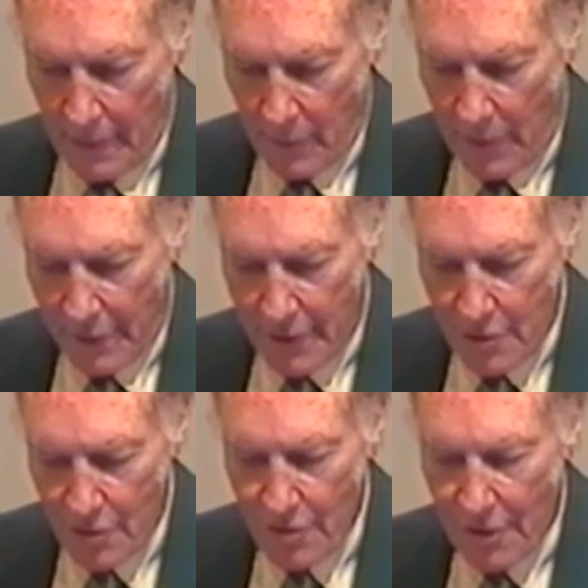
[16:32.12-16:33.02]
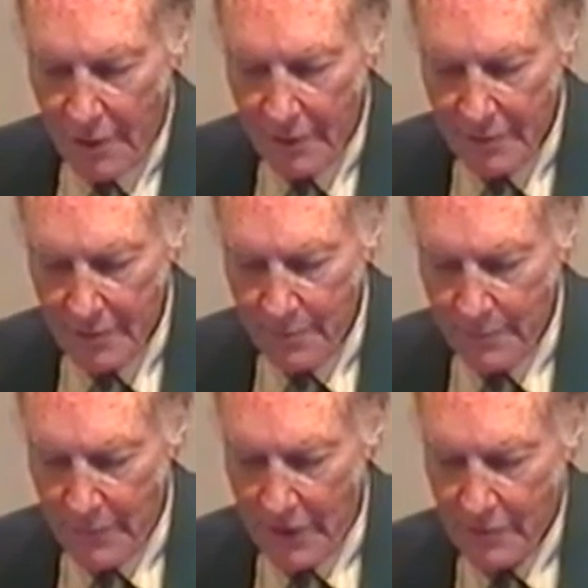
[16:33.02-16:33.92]
While these
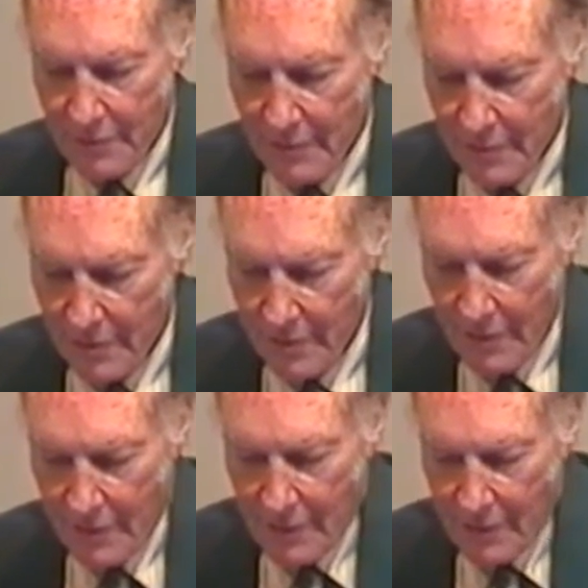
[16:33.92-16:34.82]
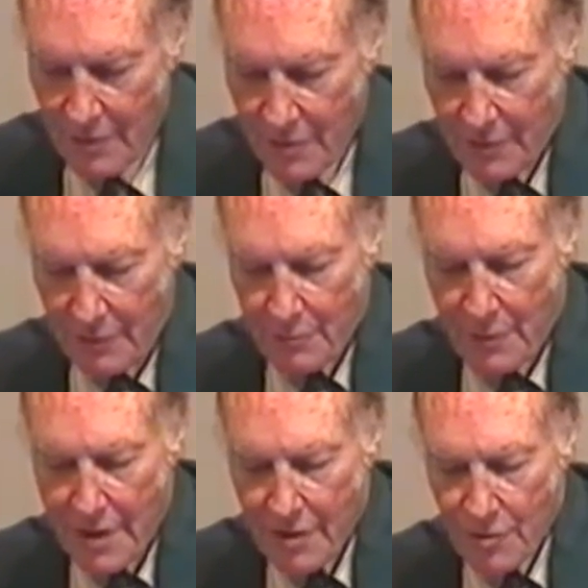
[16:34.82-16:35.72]
surrogate passions can still
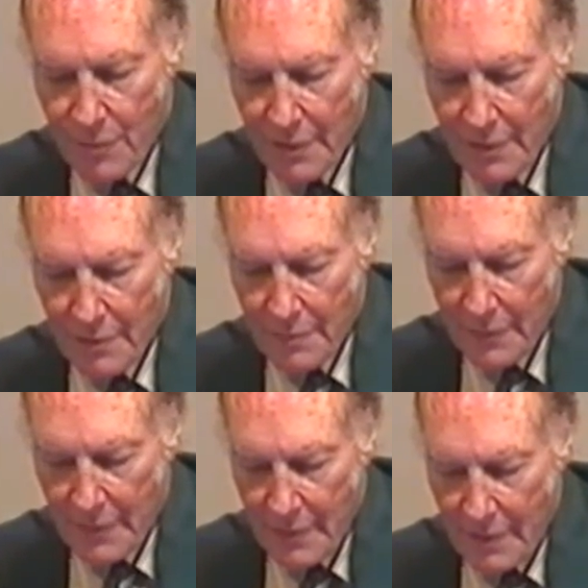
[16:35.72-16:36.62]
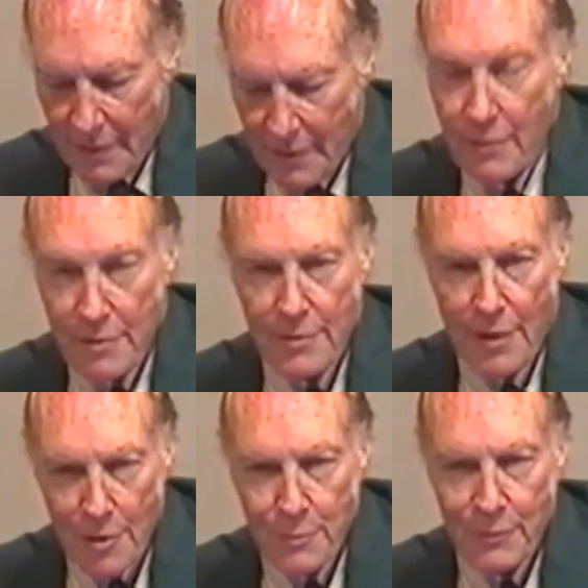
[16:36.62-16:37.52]
rage within them, there is
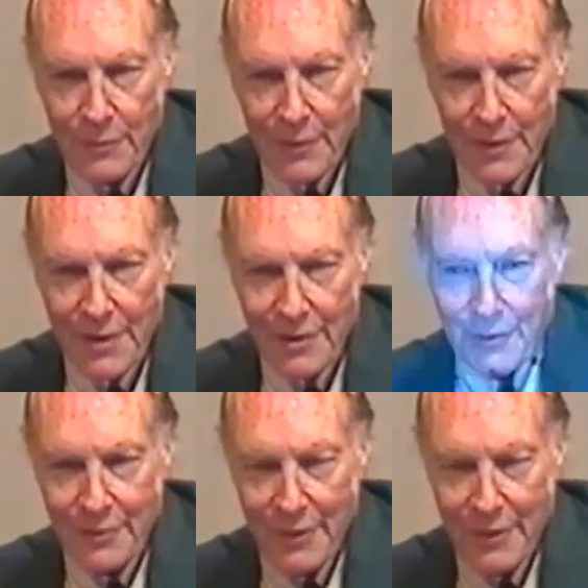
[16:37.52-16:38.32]
hope for the nation